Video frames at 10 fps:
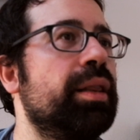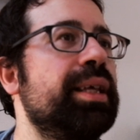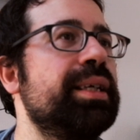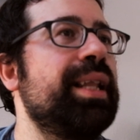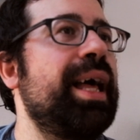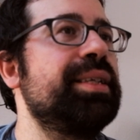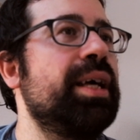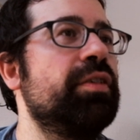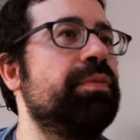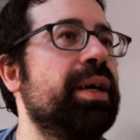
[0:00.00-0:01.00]
This last
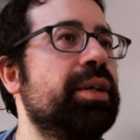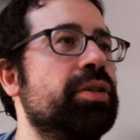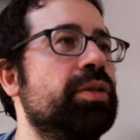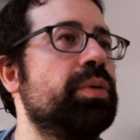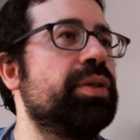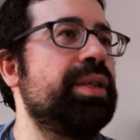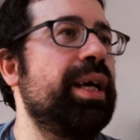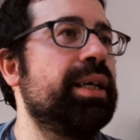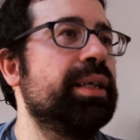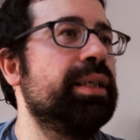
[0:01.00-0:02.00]
set of pictures was
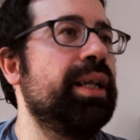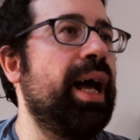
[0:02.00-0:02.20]
taken